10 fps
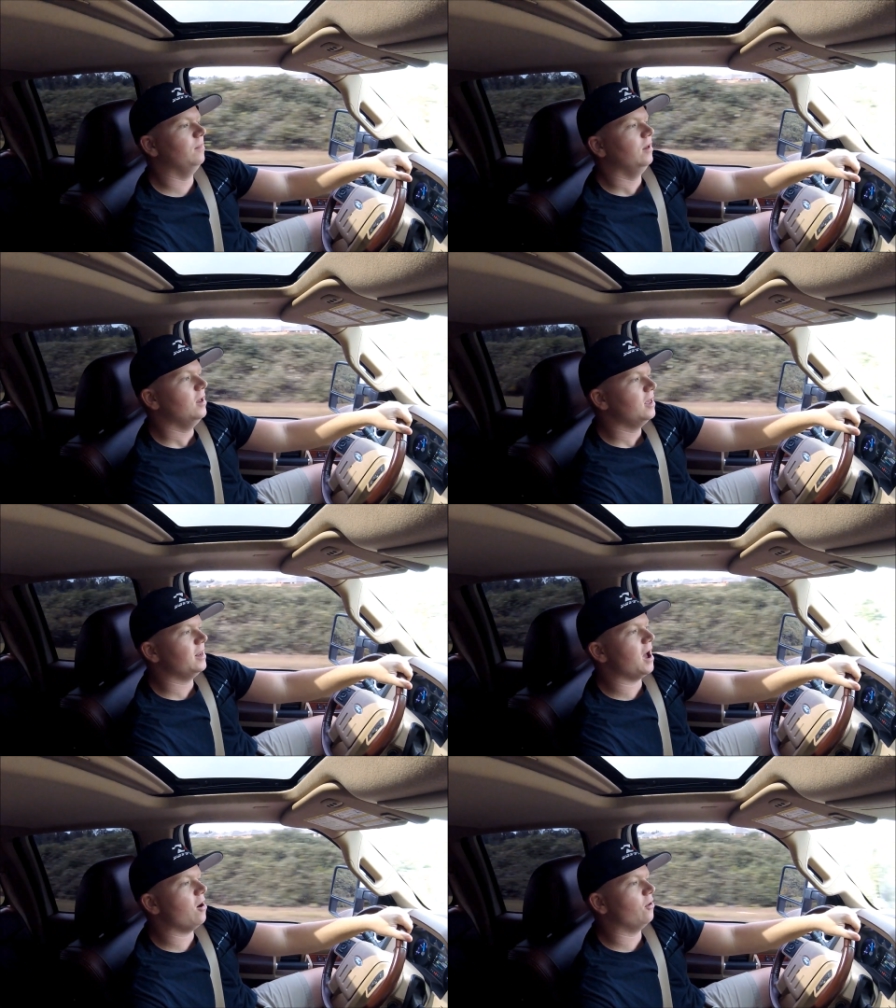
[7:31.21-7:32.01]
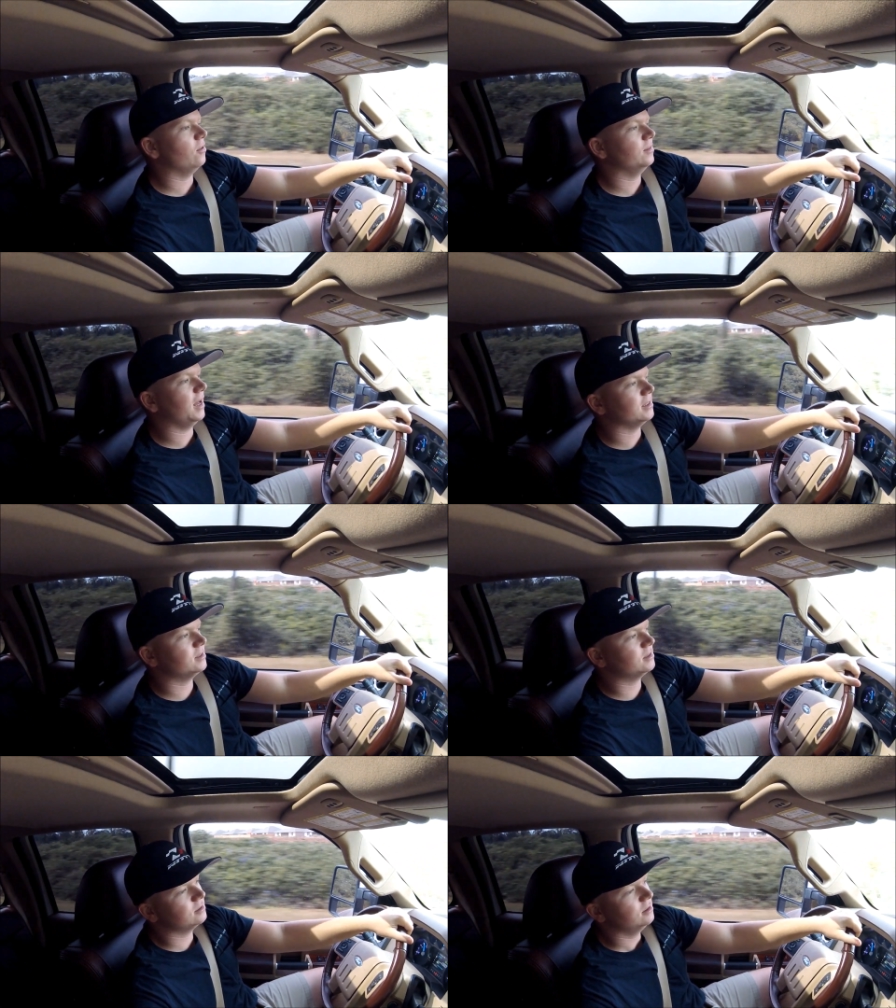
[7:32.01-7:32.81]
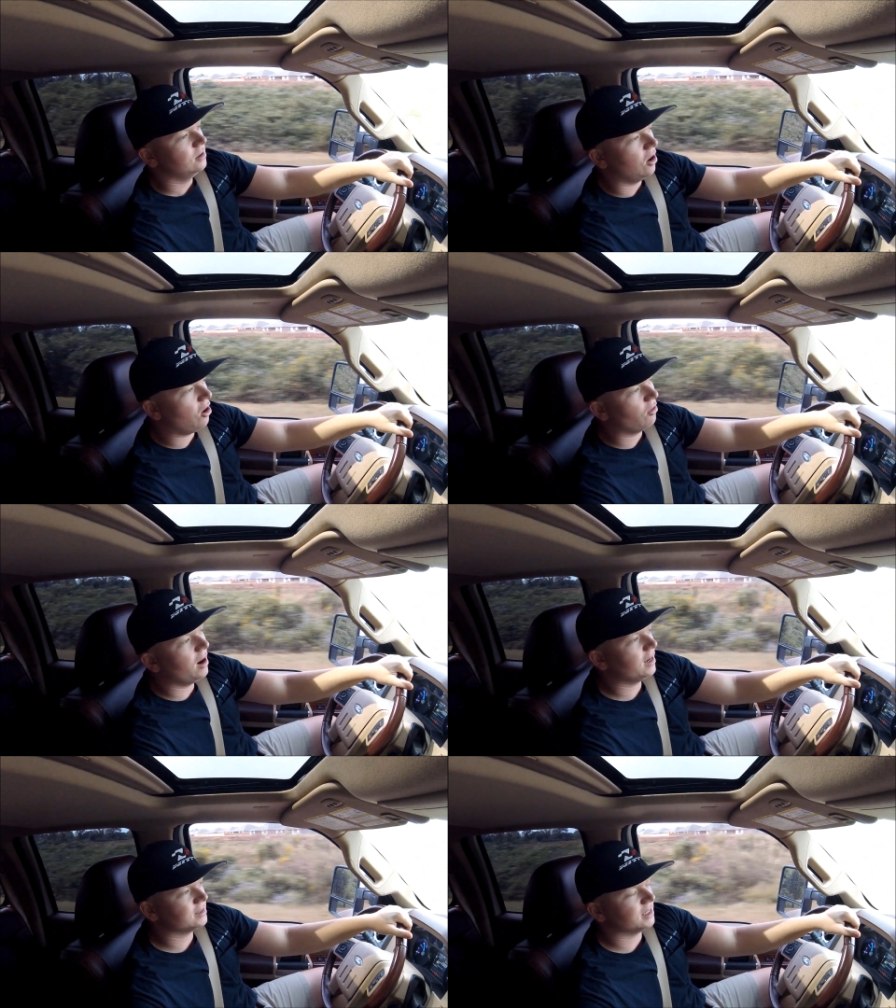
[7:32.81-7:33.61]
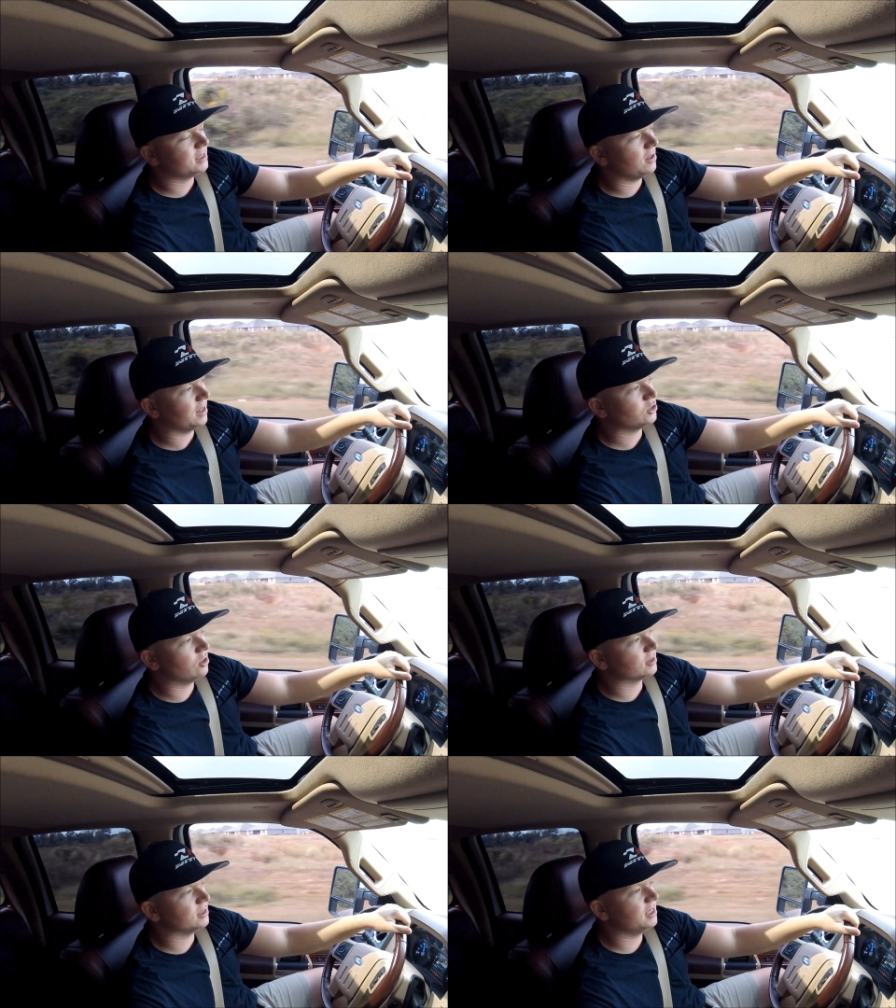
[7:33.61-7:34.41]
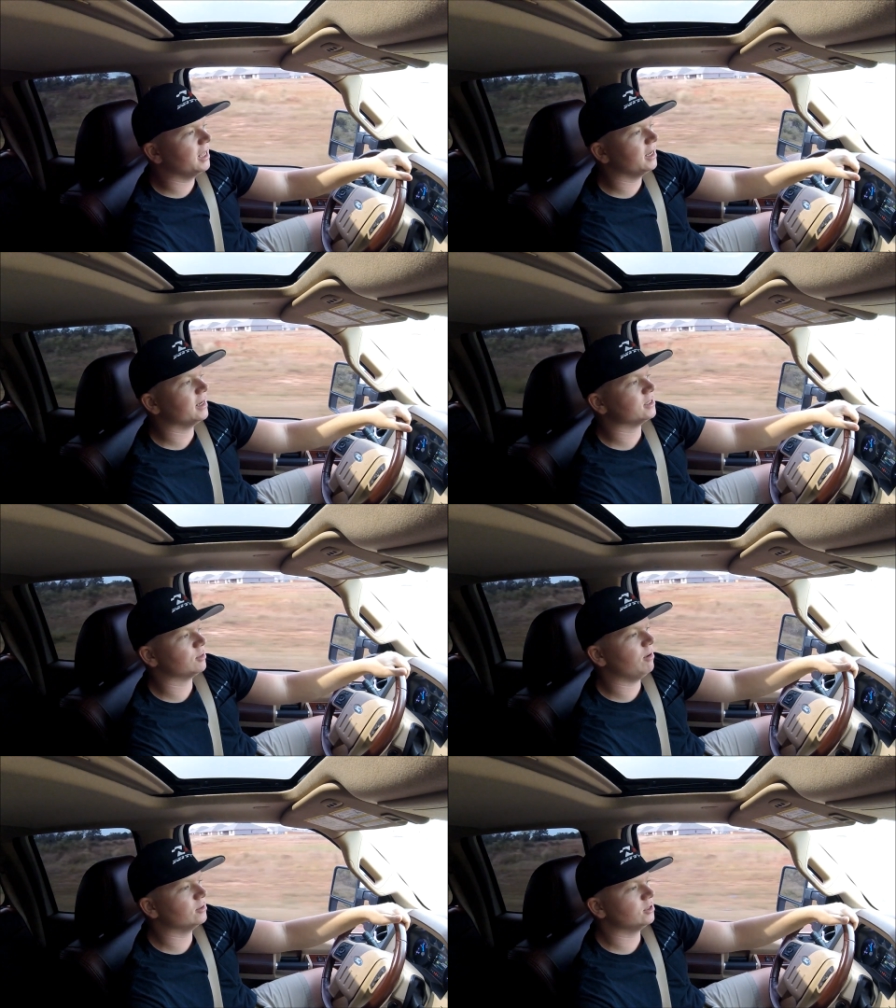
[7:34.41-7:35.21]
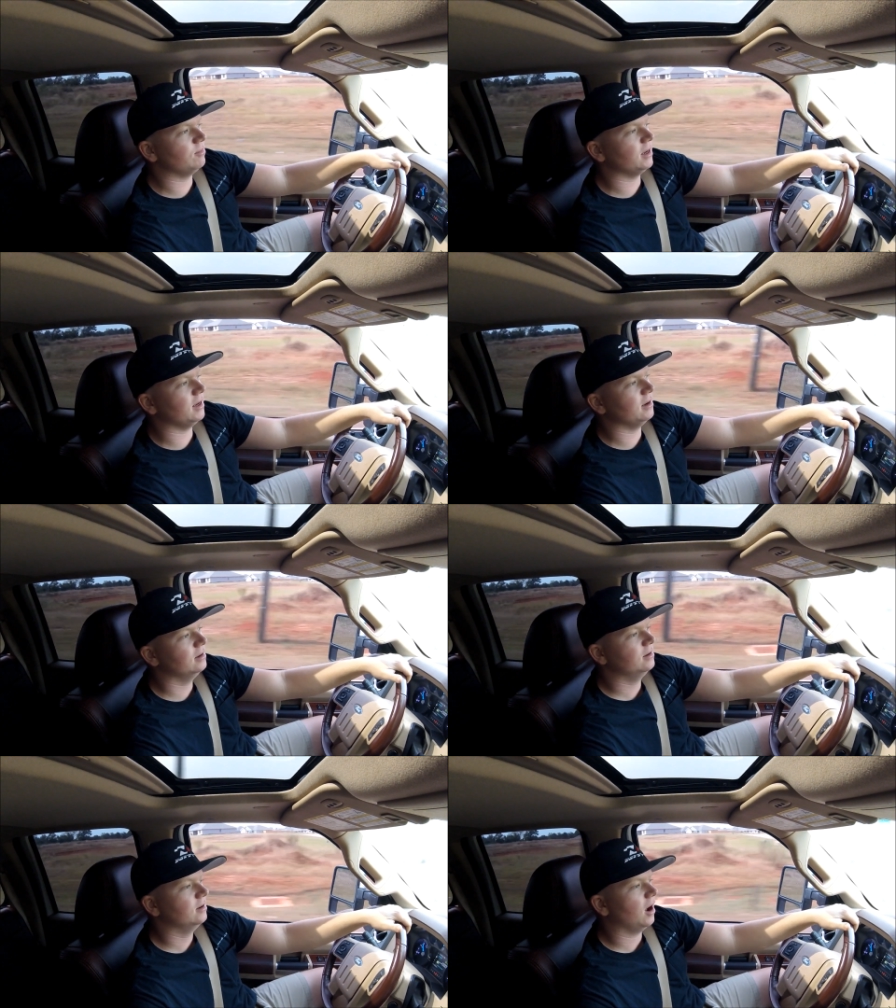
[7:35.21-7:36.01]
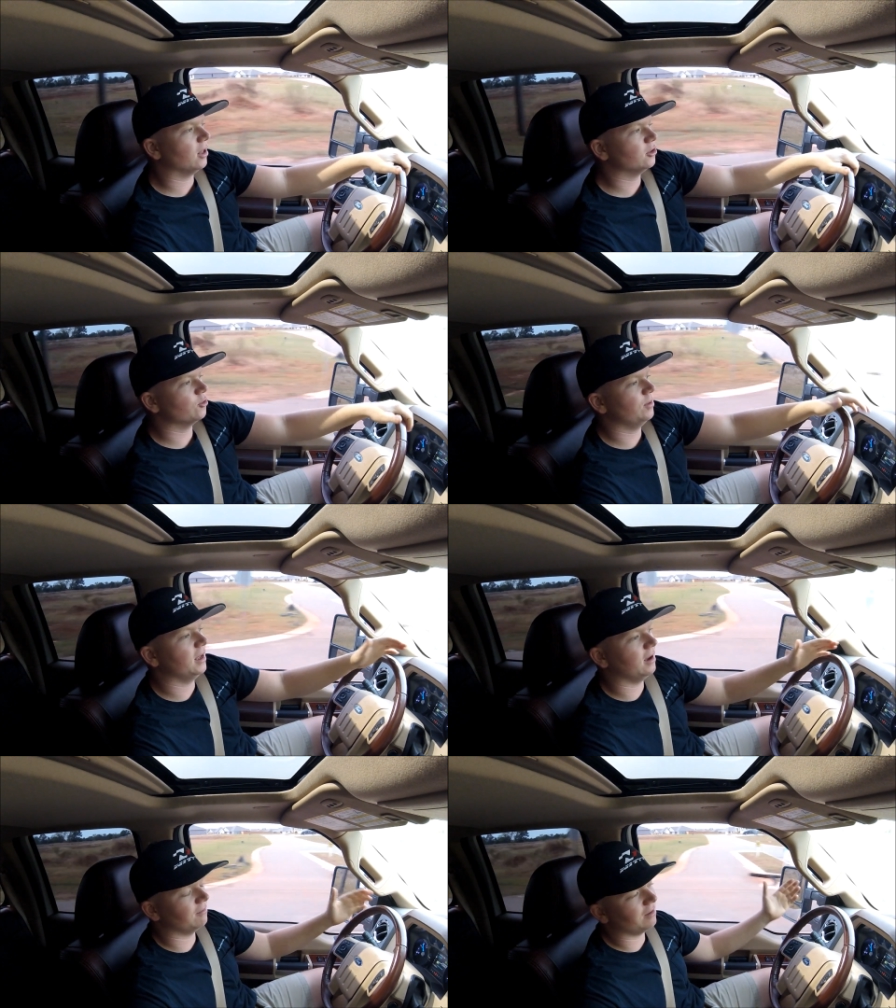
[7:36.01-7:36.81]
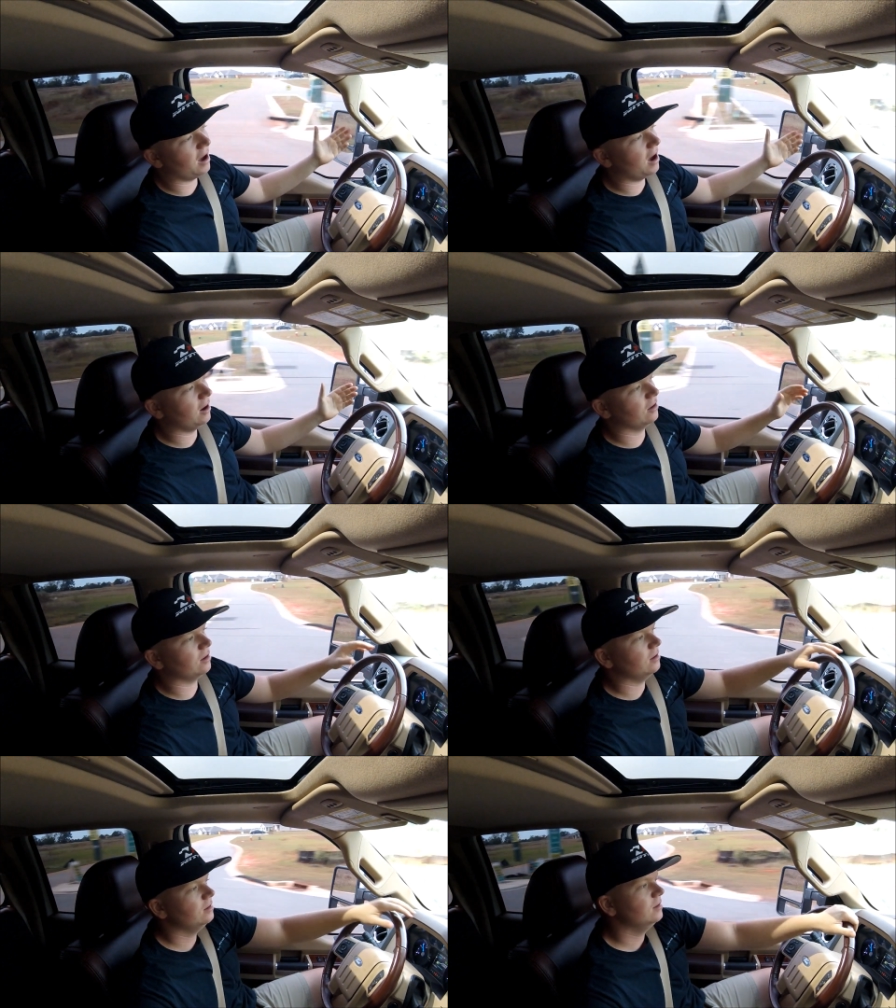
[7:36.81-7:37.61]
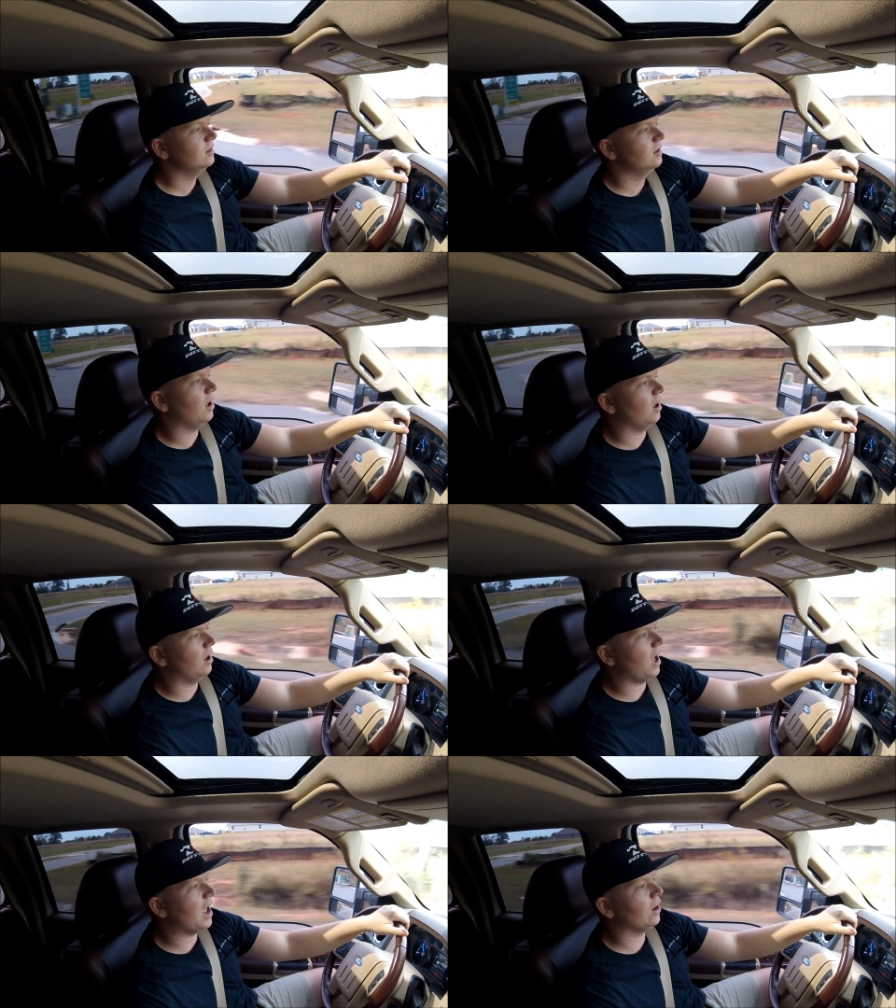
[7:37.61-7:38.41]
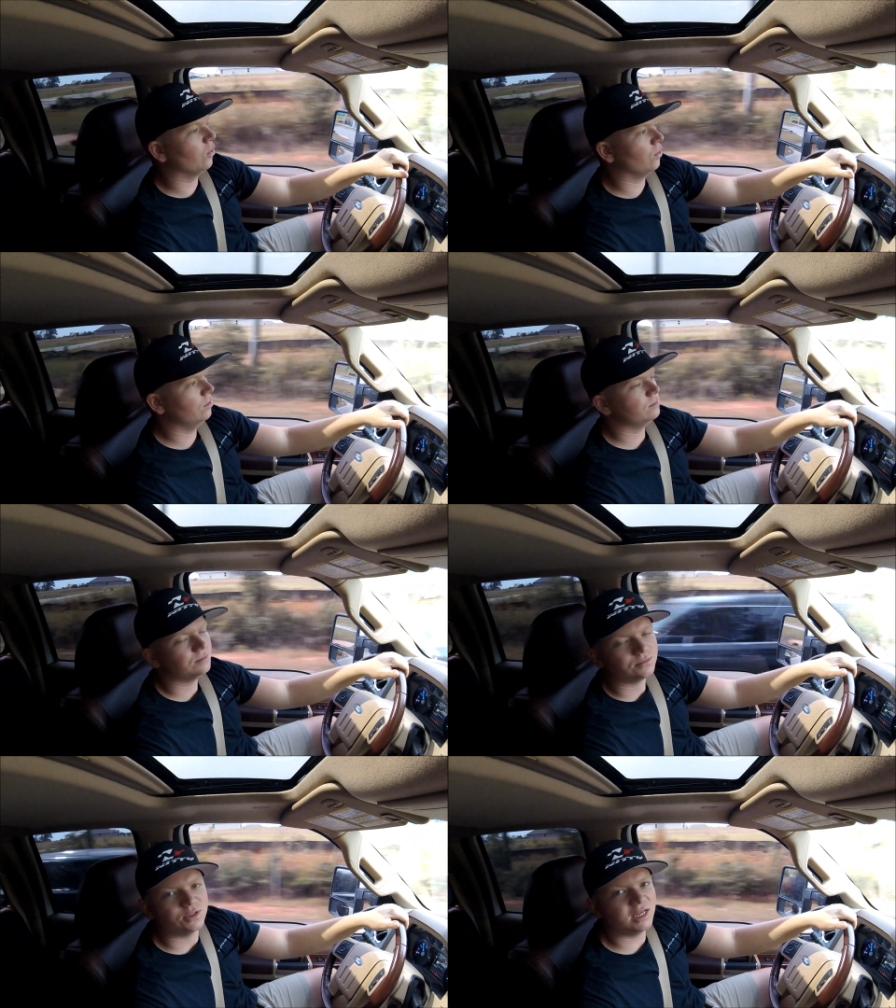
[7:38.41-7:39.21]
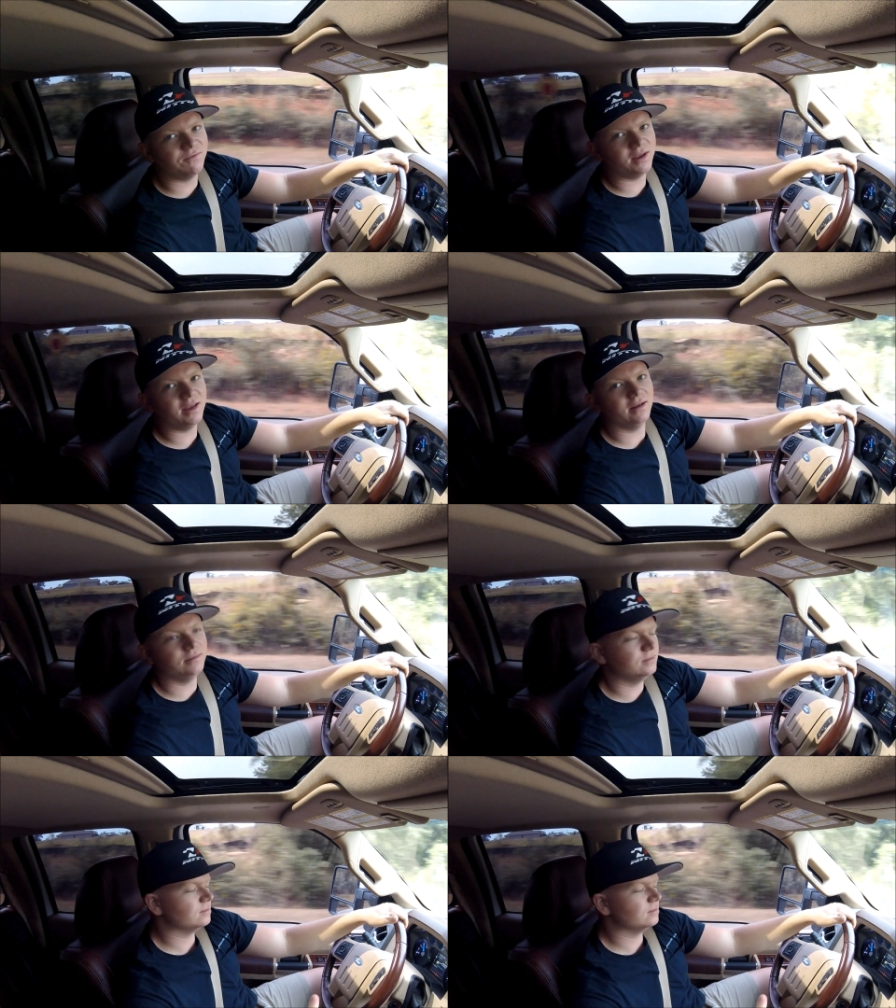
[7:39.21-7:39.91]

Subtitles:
Now that's all right, because that's how that truck's intended. It's supposed to be a little bit of a higher angle CV